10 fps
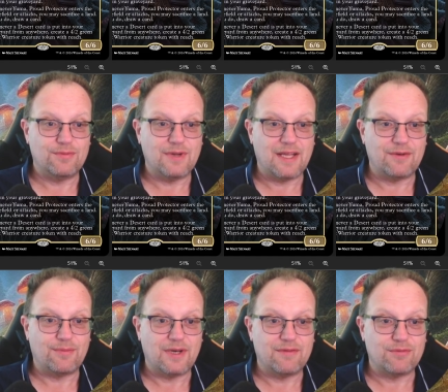and
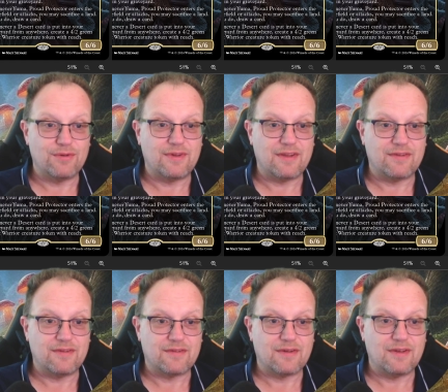whenever a
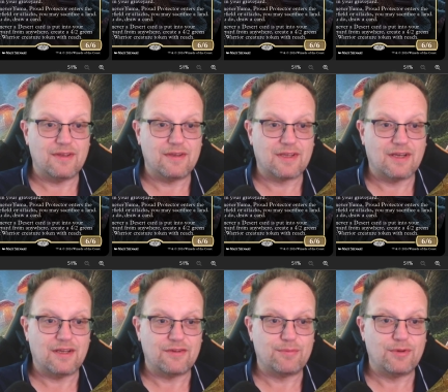desert
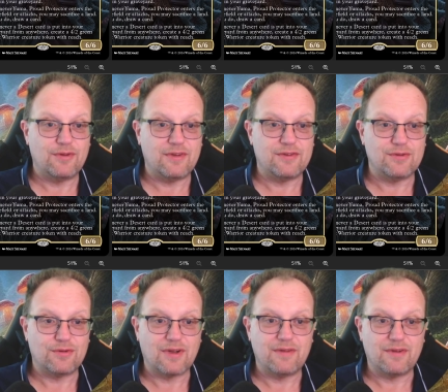card is put into your
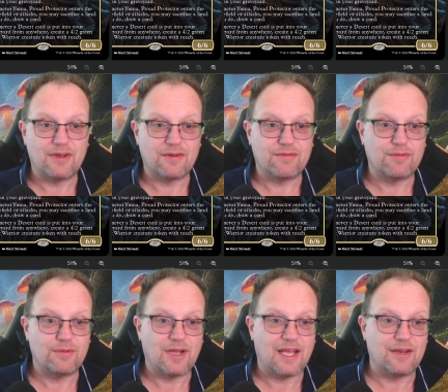graveyard from
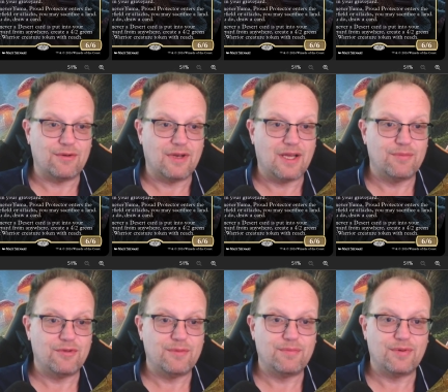your hand or
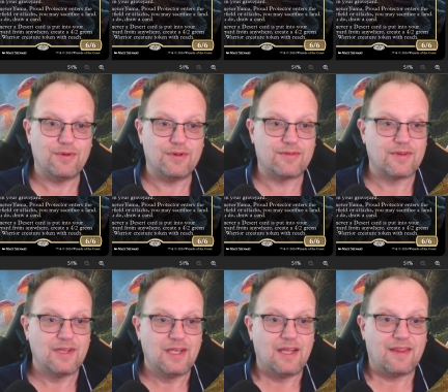library, put
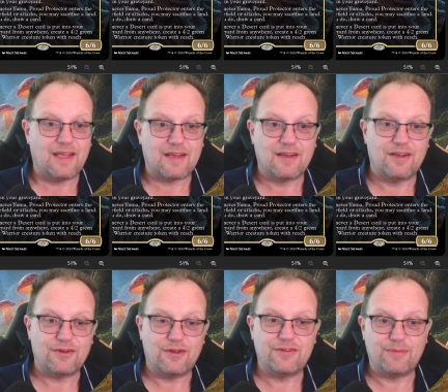that card
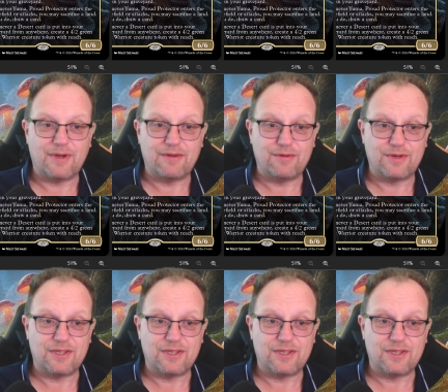onto the battlefield